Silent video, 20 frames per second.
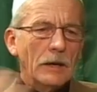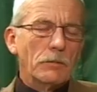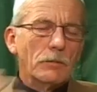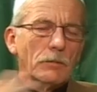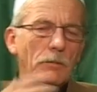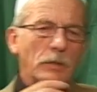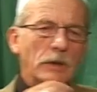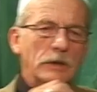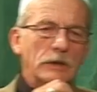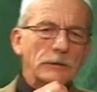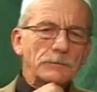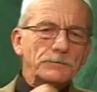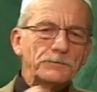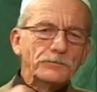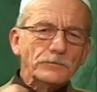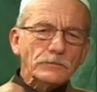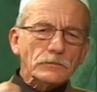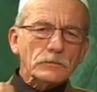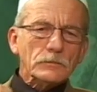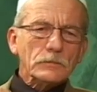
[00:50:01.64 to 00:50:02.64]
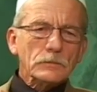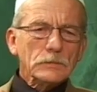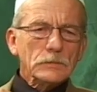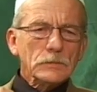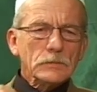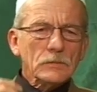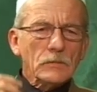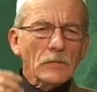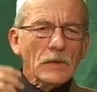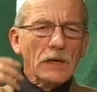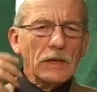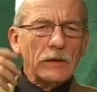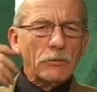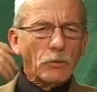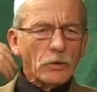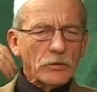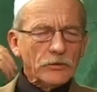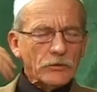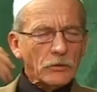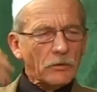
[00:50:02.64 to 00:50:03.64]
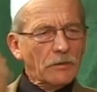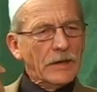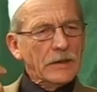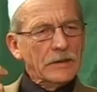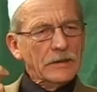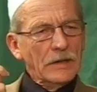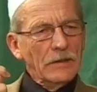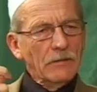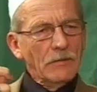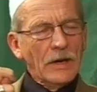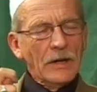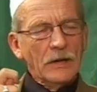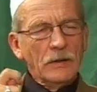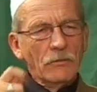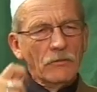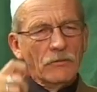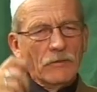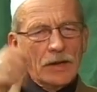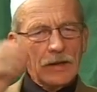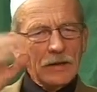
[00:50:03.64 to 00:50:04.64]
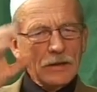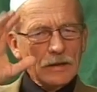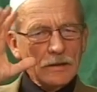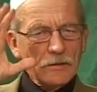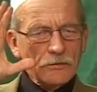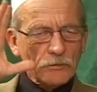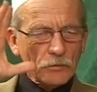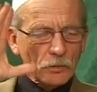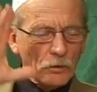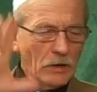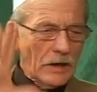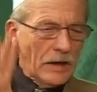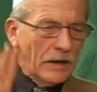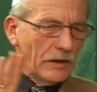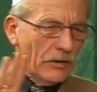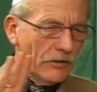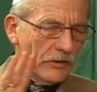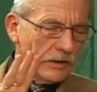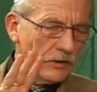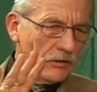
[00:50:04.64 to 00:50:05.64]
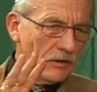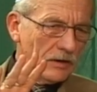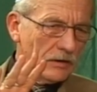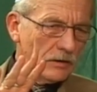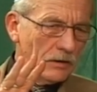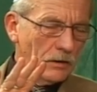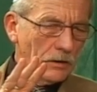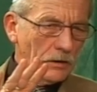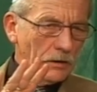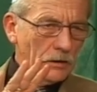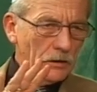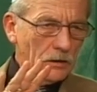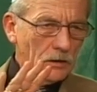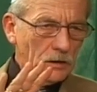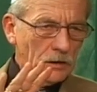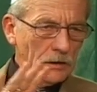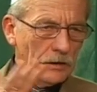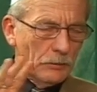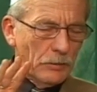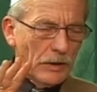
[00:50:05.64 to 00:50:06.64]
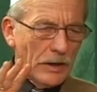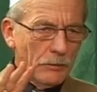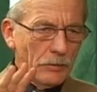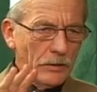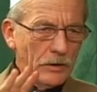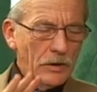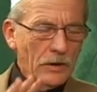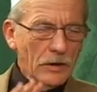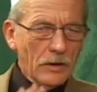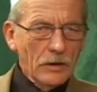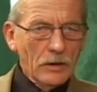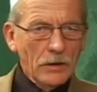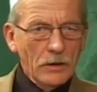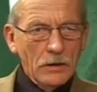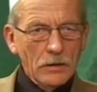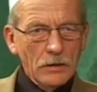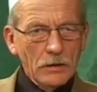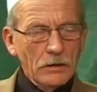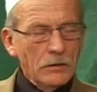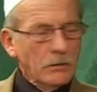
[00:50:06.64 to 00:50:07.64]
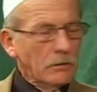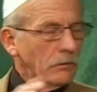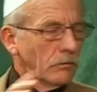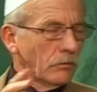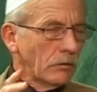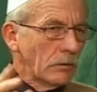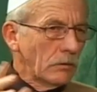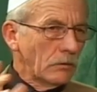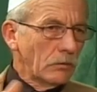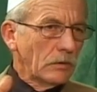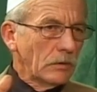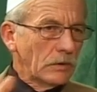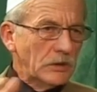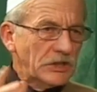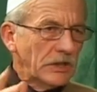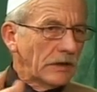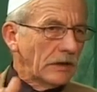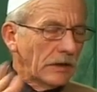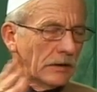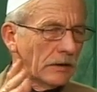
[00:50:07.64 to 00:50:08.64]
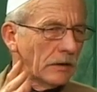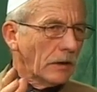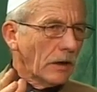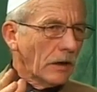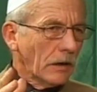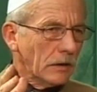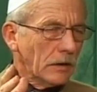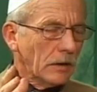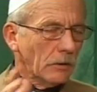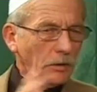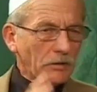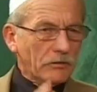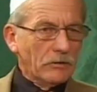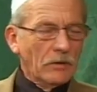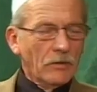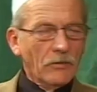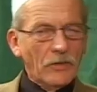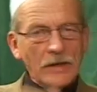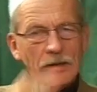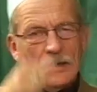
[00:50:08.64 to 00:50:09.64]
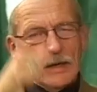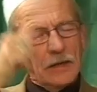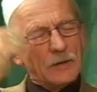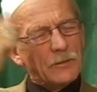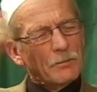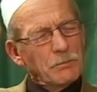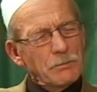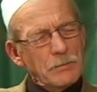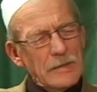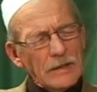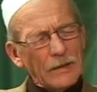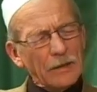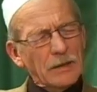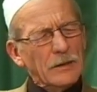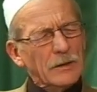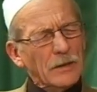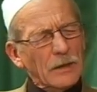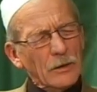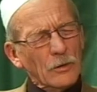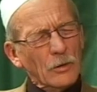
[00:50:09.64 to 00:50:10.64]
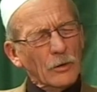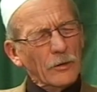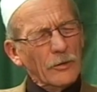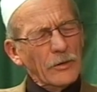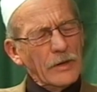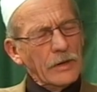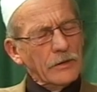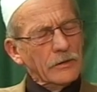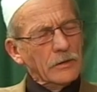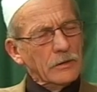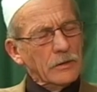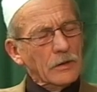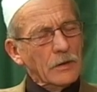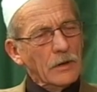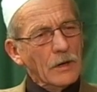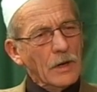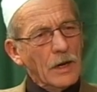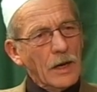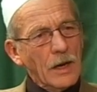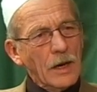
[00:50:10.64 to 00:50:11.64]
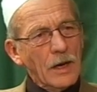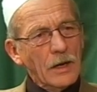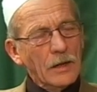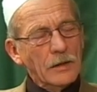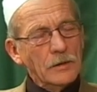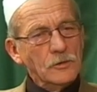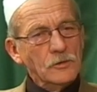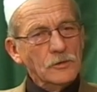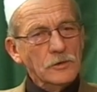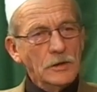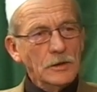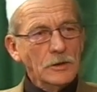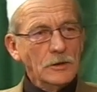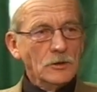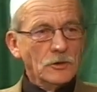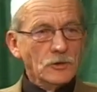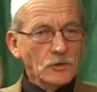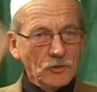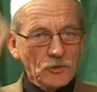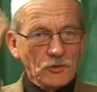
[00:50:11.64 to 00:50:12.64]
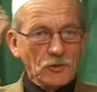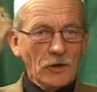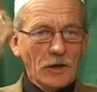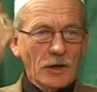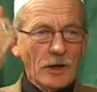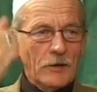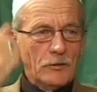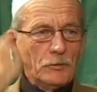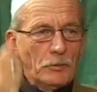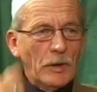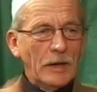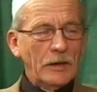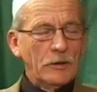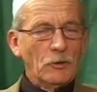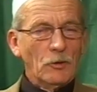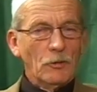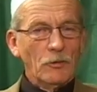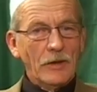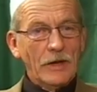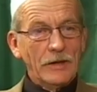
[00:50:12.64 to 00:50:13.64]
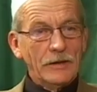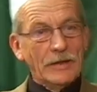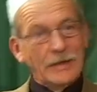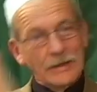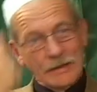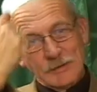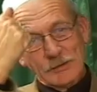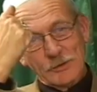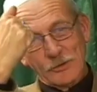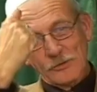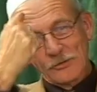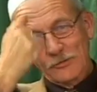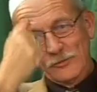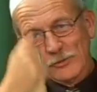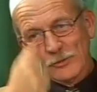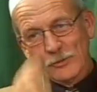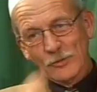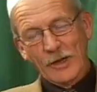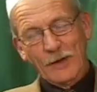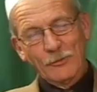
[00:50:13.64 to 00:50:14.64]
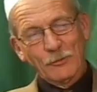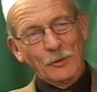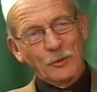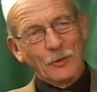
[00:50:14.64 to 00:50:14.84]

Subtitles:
But he was so active, and when he saw anything written in a paper which he didn't like about it, then he immediately called the editor and explained to him that he would have